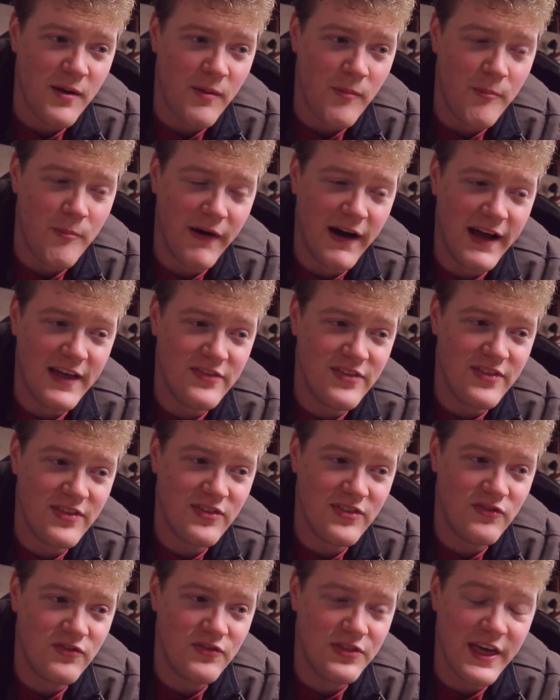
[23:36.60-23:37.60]

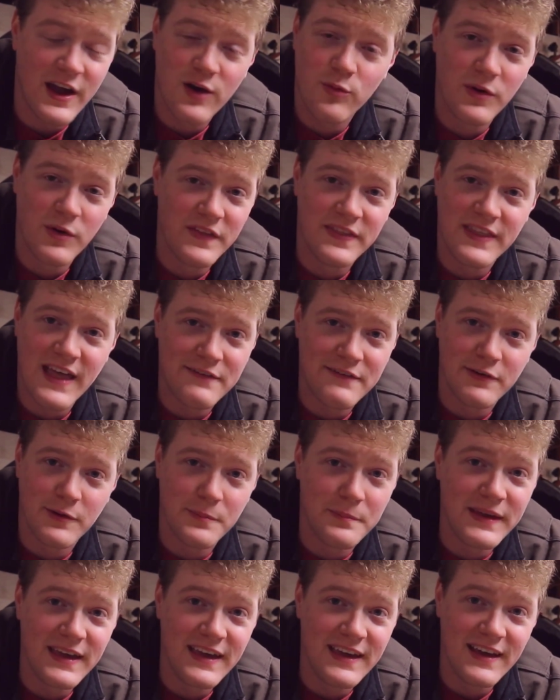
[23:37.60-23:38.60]
but there will never
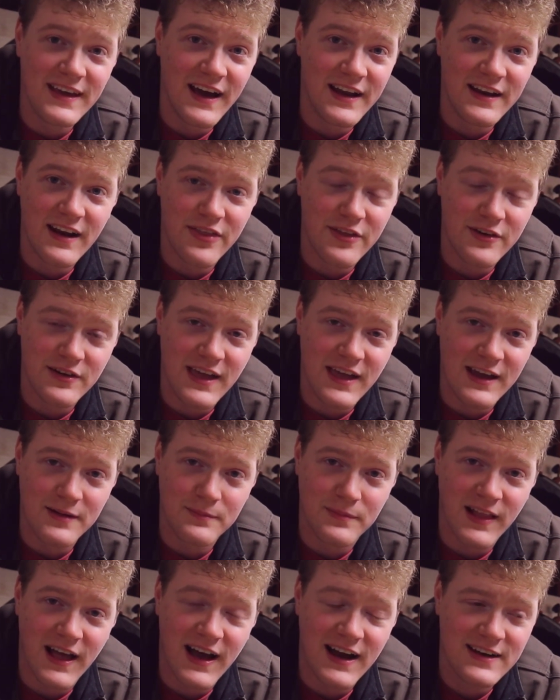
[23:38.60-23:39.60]
be another
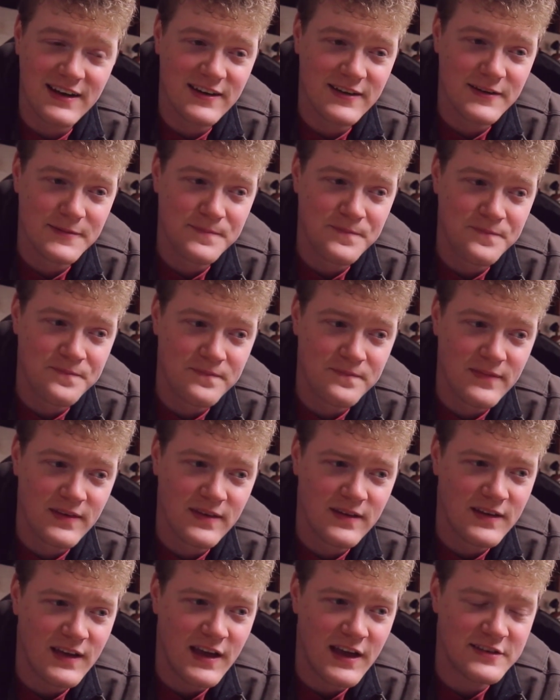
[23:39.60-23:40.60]
Ken Block.
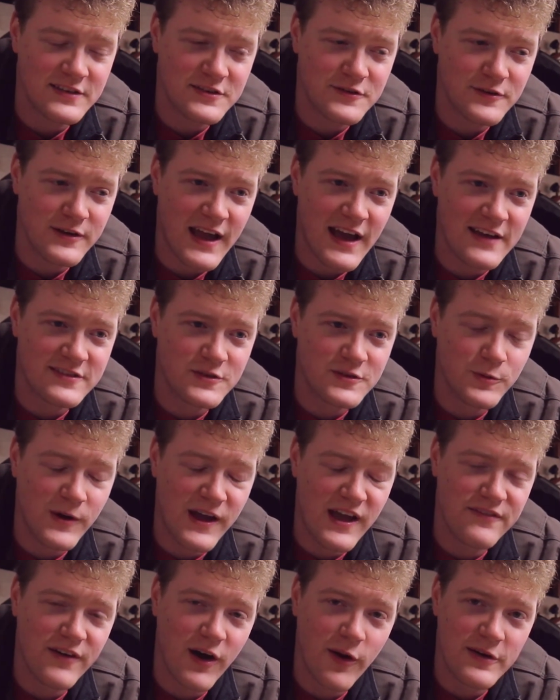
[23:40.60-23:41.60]
History has a
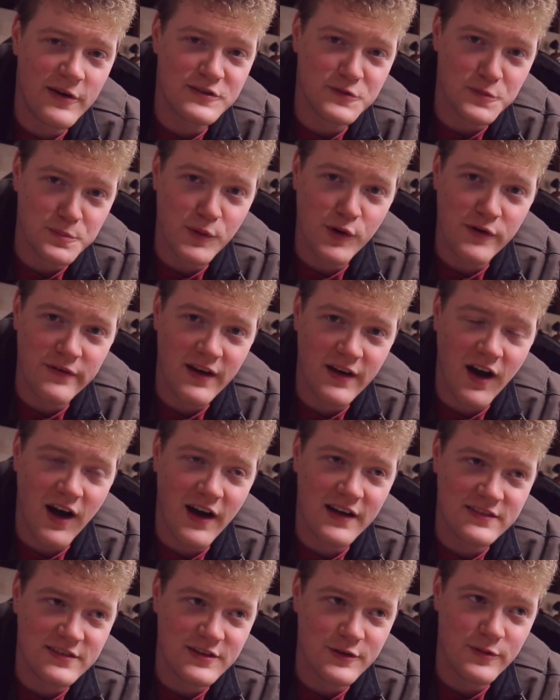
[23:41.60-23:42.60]
way of always moving
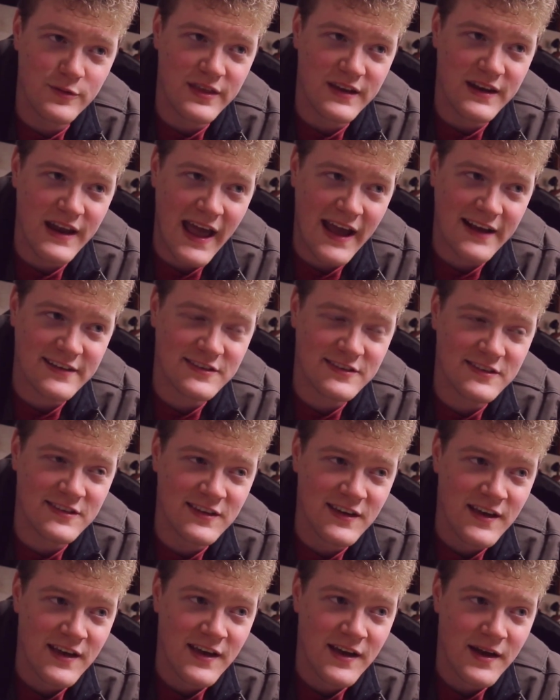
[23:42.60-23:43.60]
on to the
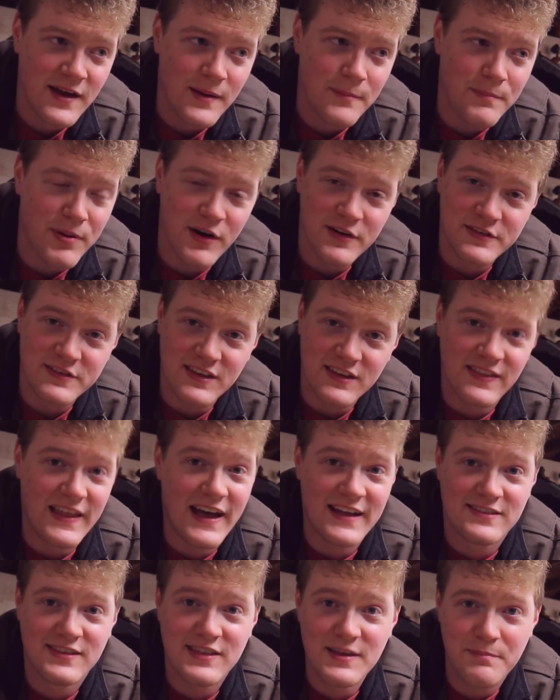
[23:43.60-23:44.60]
next person
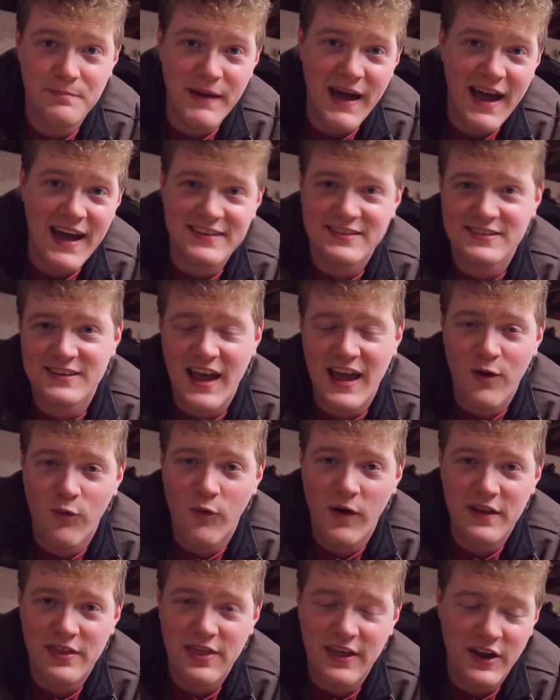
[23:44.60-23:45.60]
that's the best at
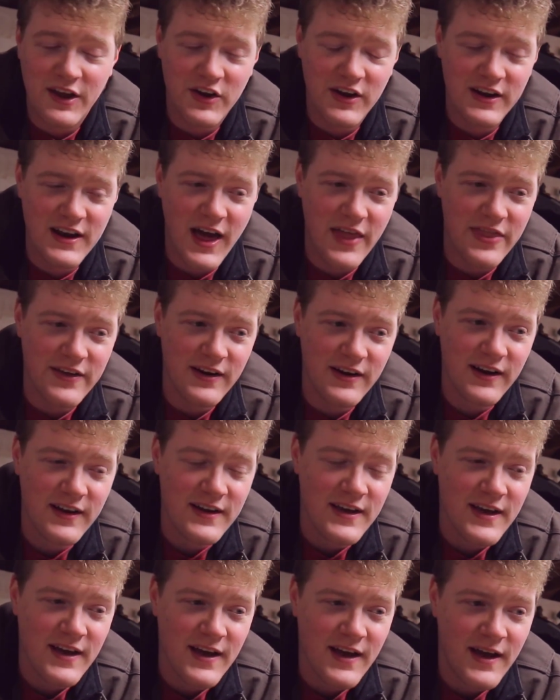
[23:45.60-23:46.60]
one thing or another.
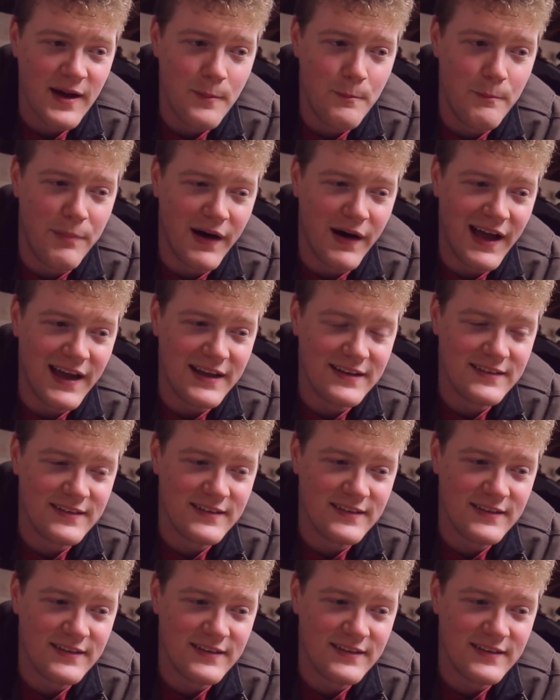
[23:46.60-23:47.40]
But